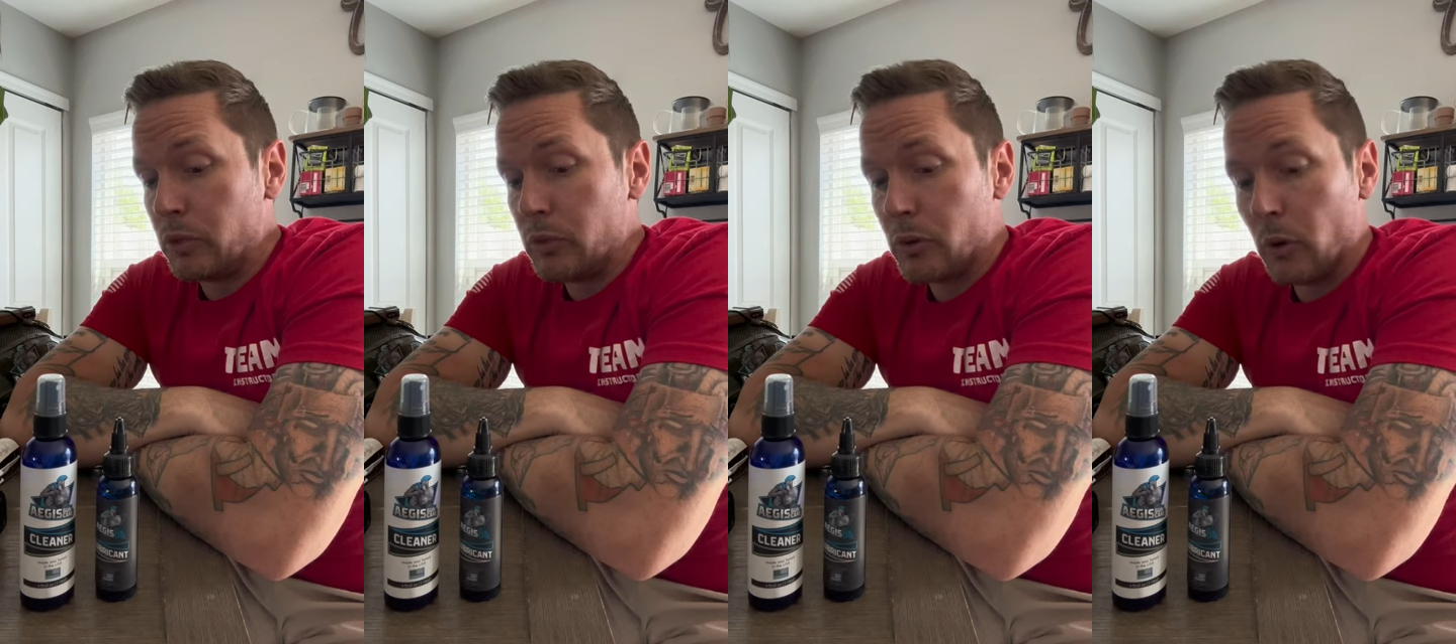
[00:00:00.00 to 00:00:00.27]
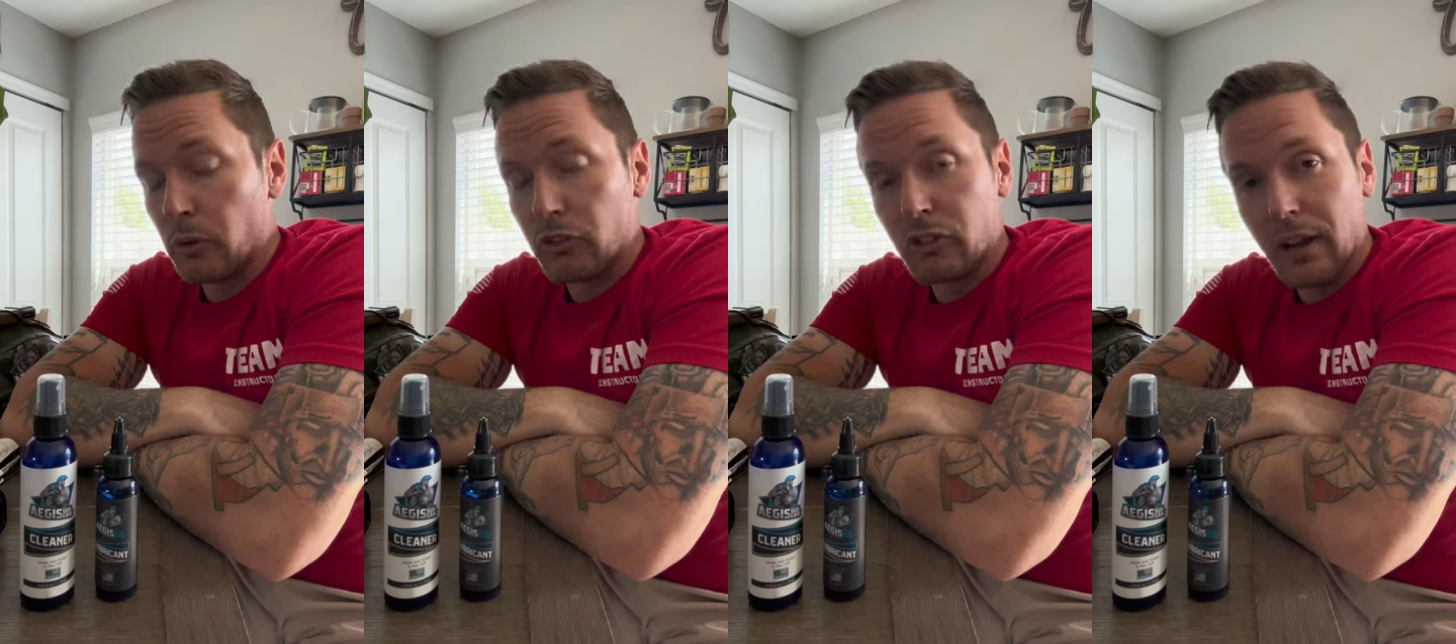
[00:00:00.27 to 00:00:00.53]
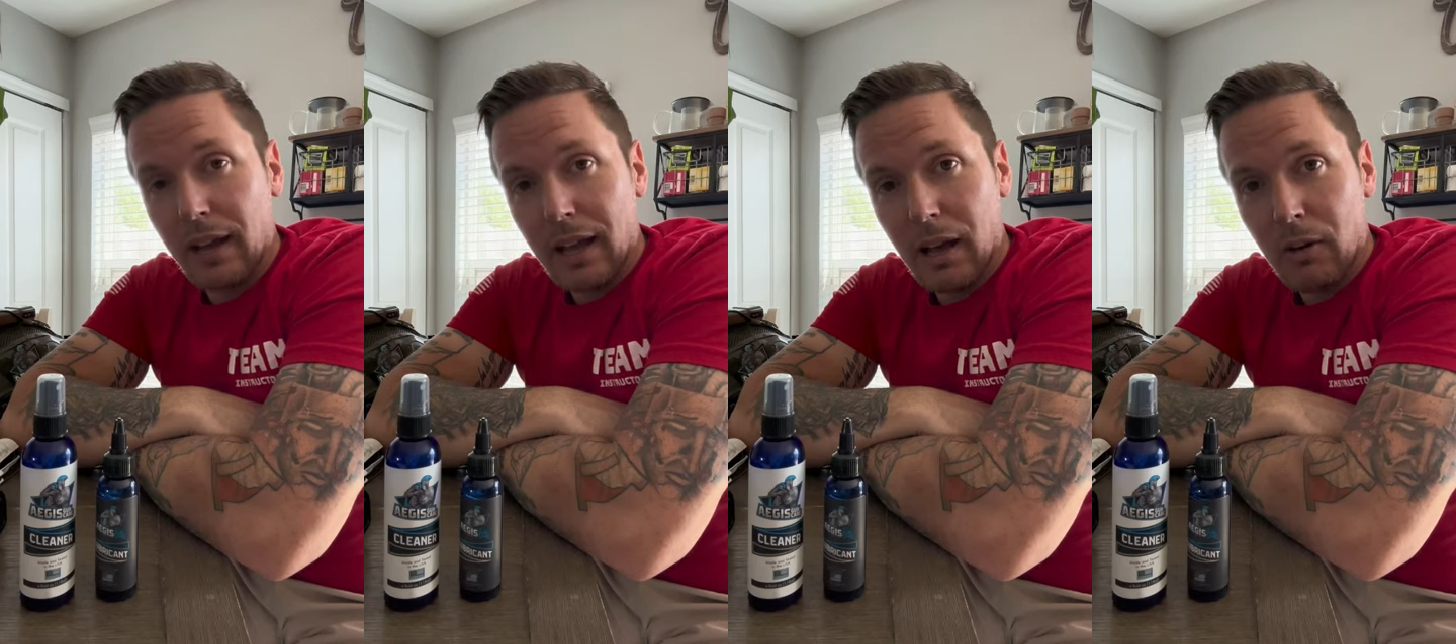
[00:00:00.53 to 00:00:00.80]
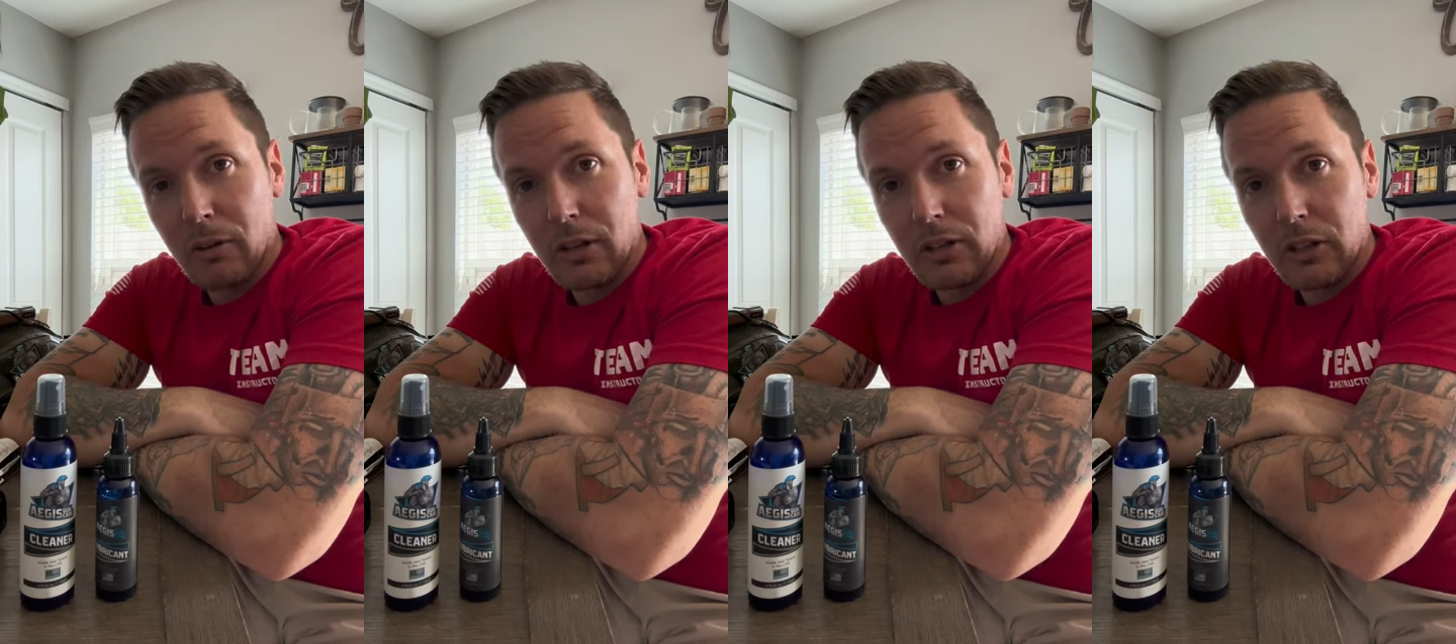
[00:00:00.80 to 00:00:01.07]
you go to
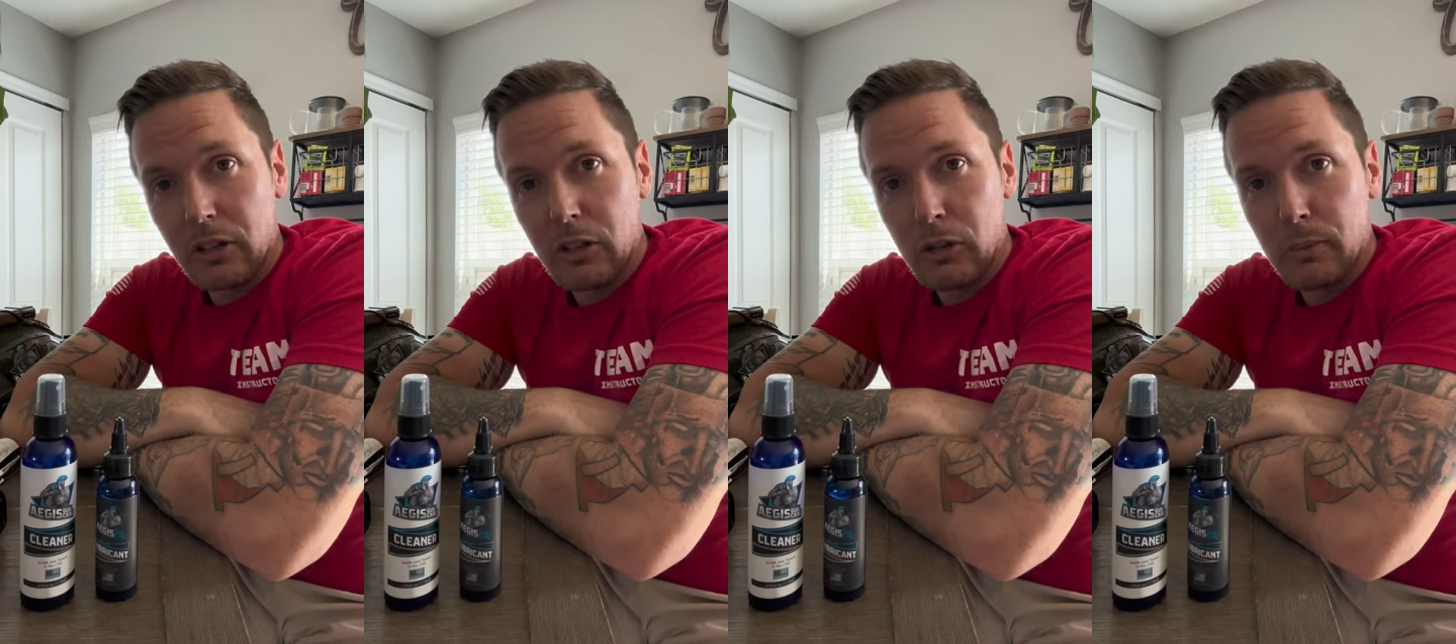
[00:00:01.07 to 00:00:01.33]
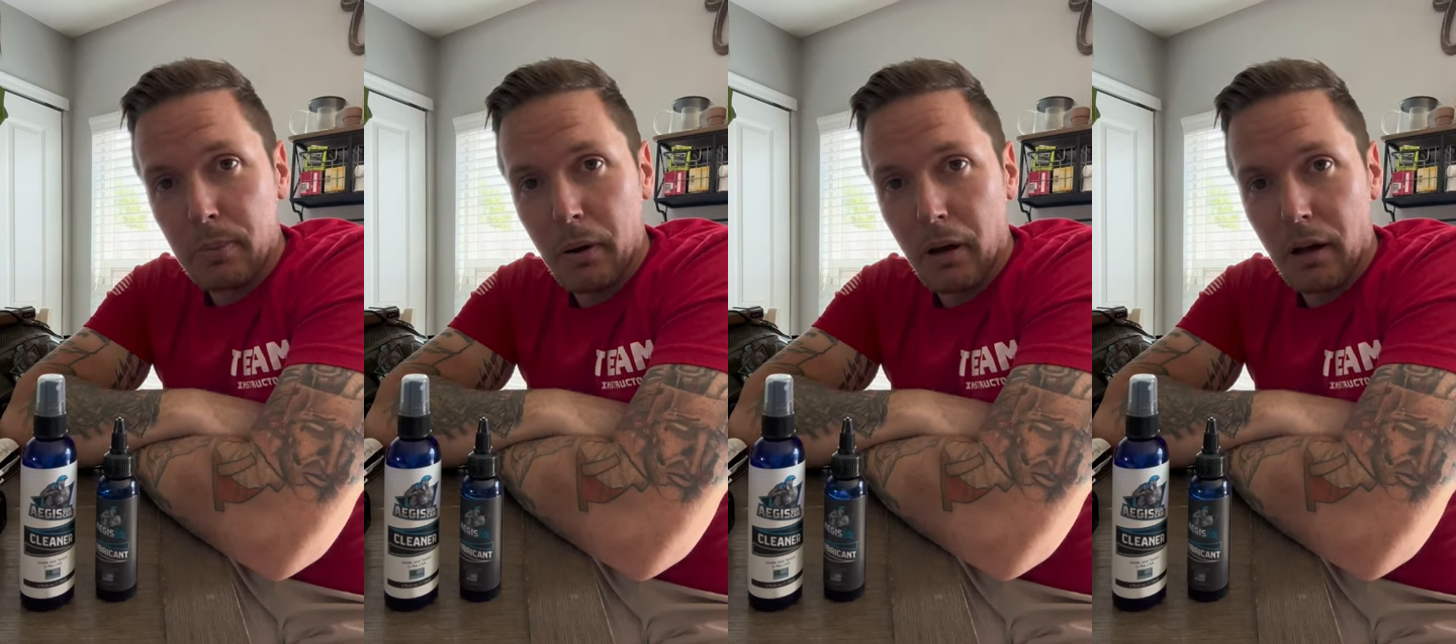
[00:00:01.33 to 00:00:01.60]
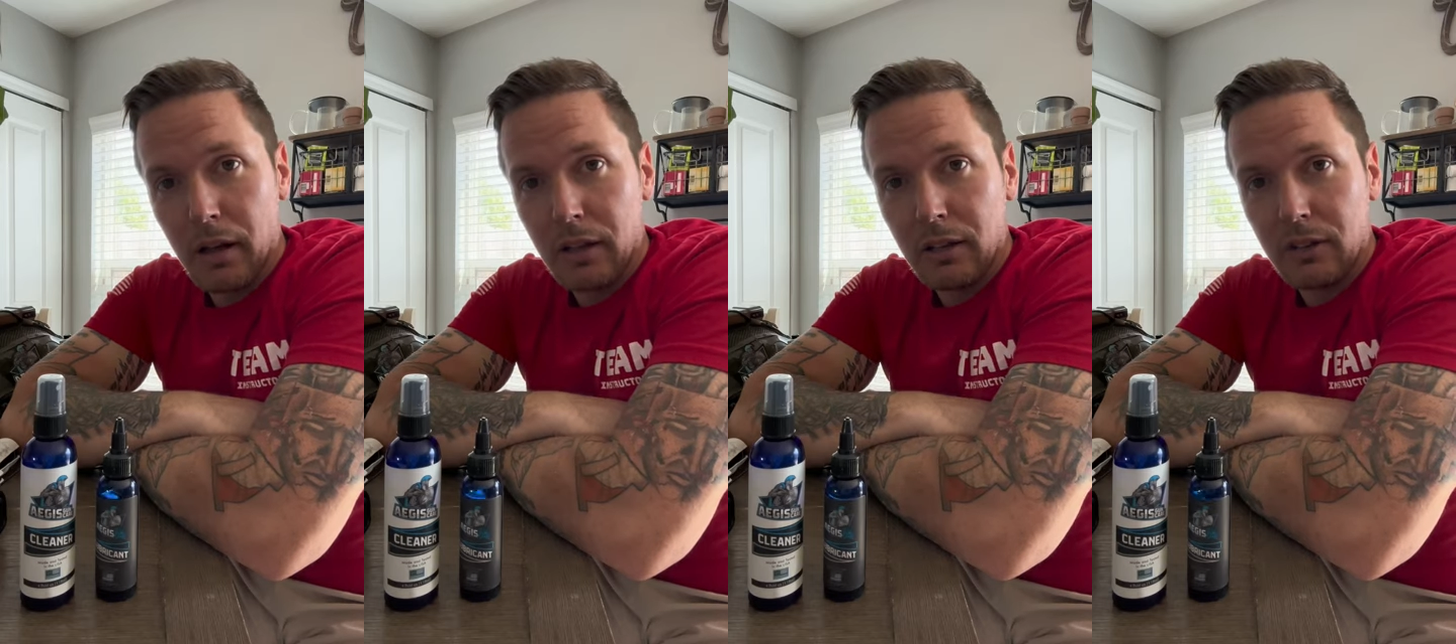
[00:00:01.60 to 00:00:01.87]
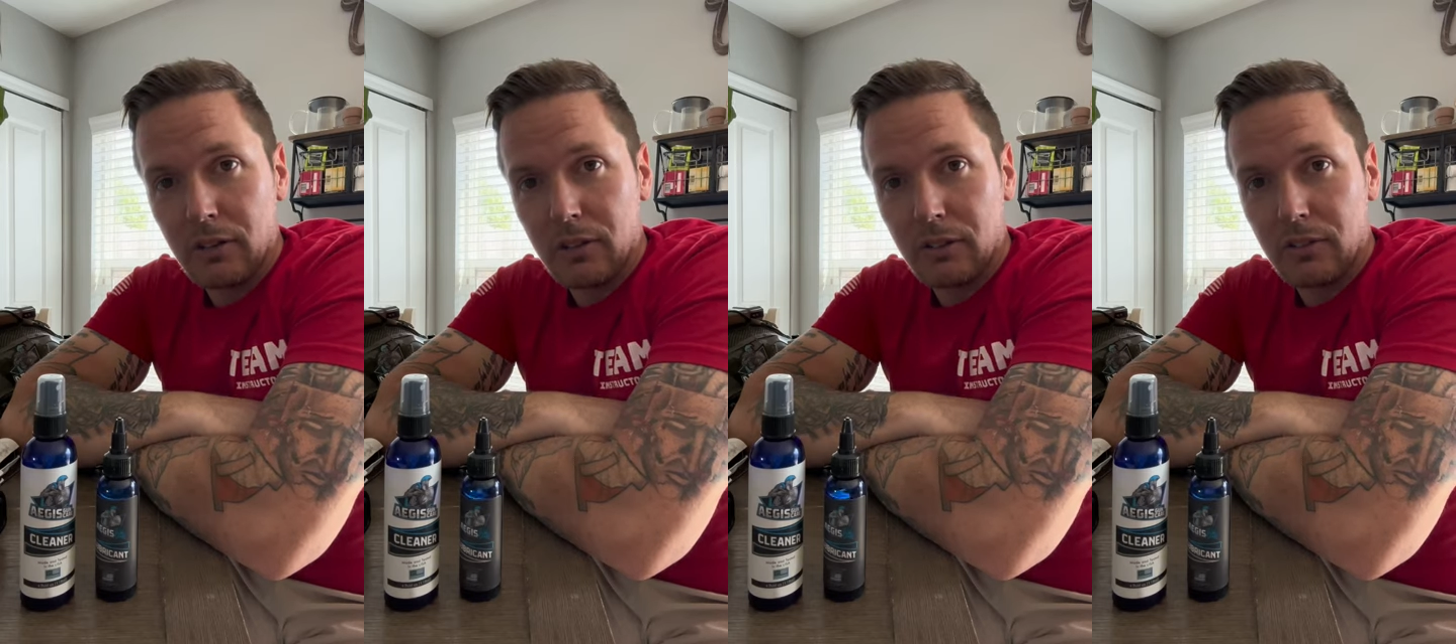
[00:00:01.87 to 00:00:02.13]
checkout in the coupon
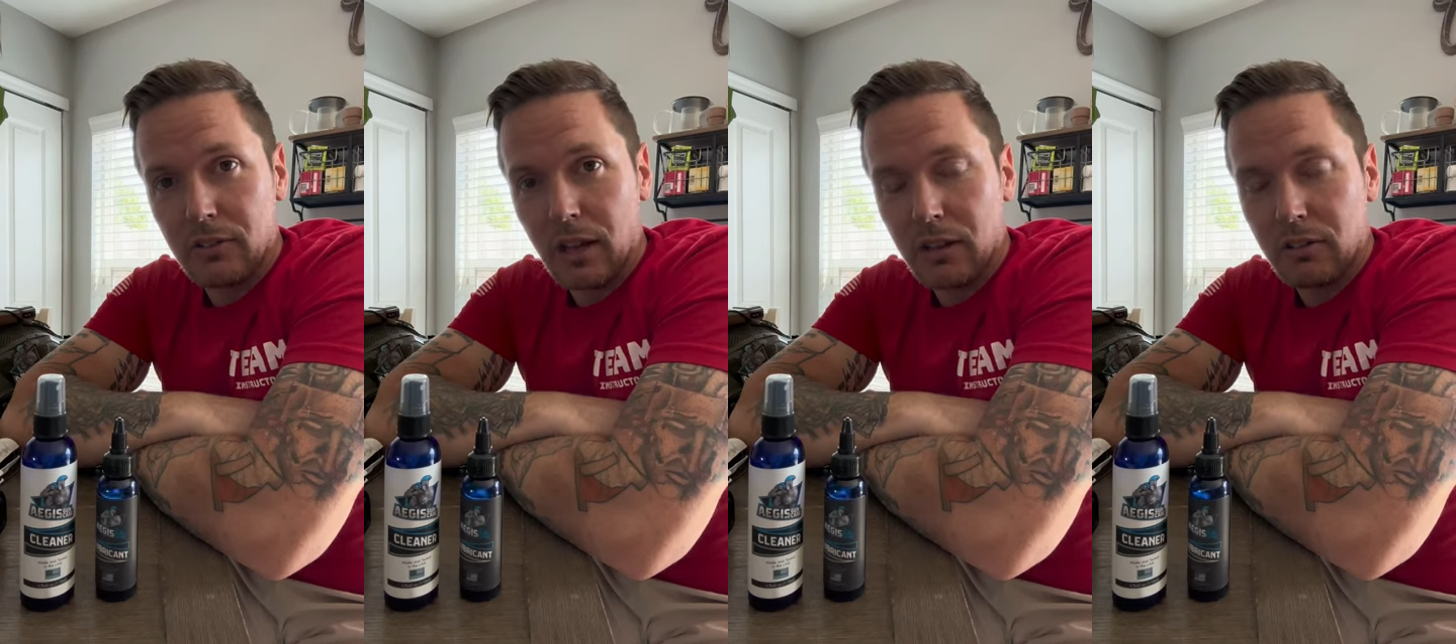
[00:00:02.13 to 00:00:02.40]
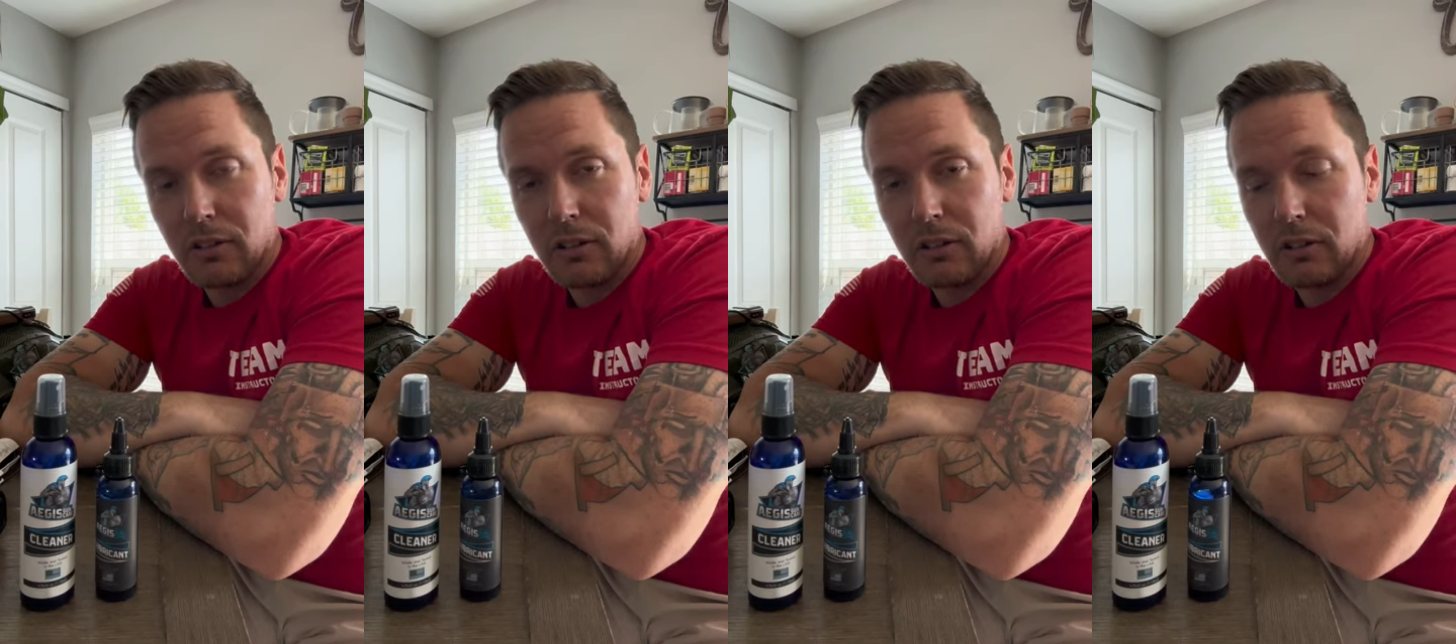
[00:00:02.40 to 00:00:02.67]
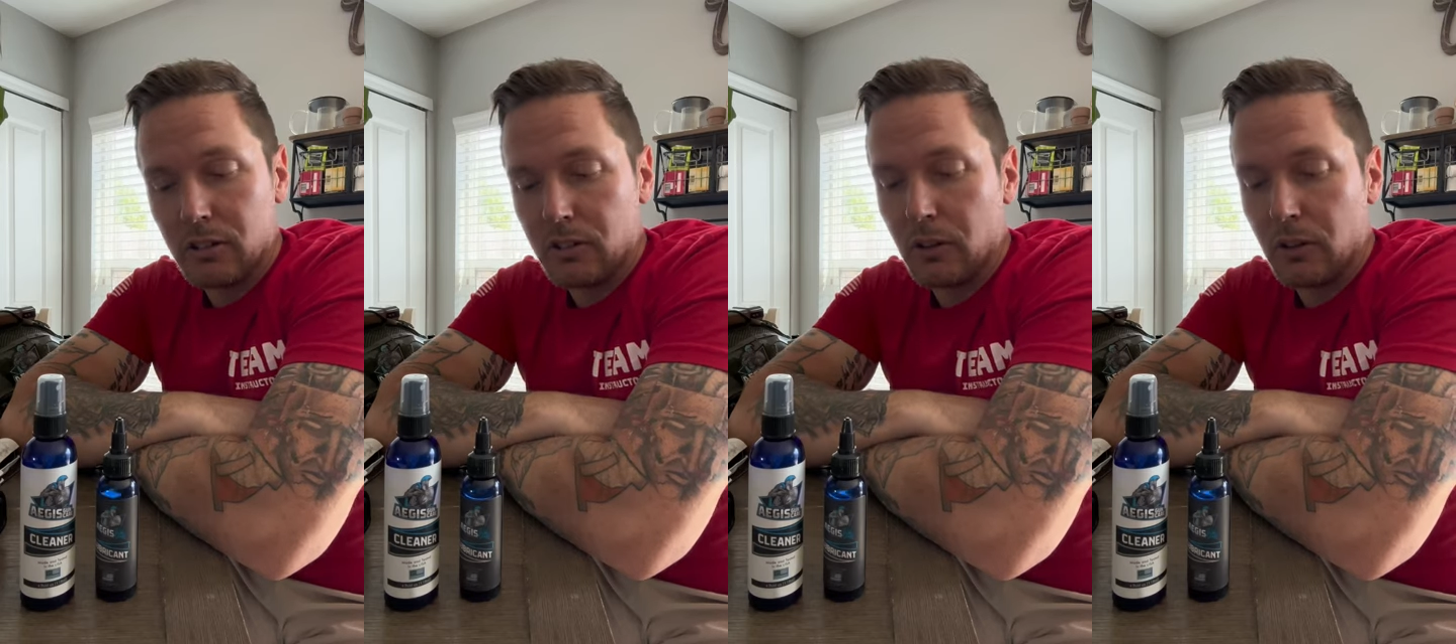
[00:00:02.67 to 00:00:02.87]
section,